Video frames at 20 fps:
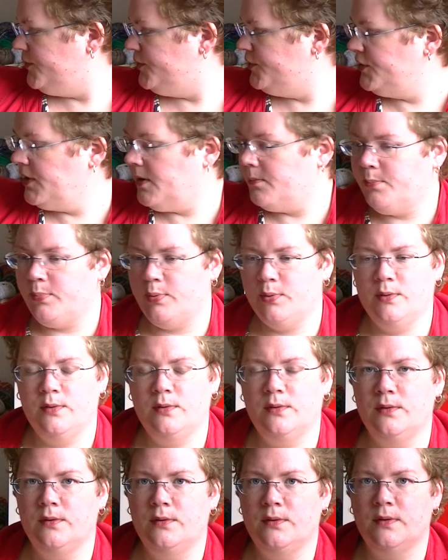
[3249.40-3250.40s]
the shop
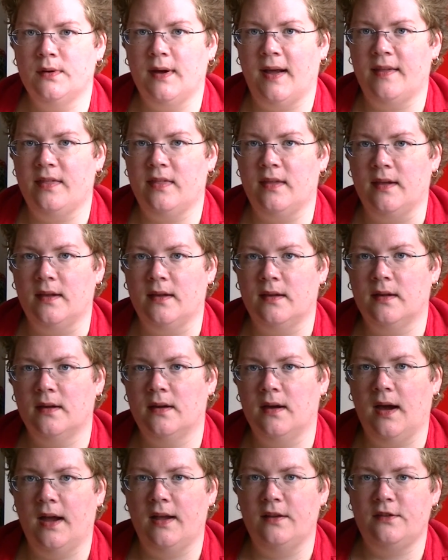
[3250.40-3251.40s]
I think
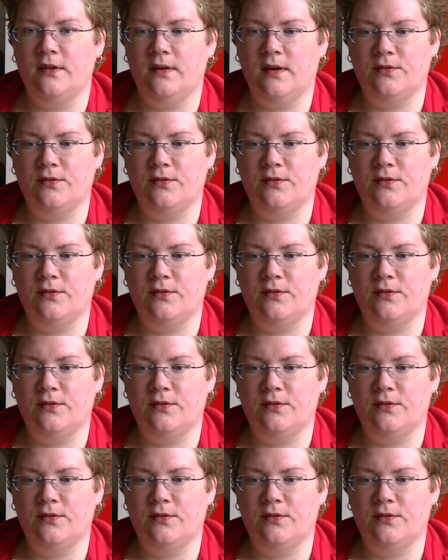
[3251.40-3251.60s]
I still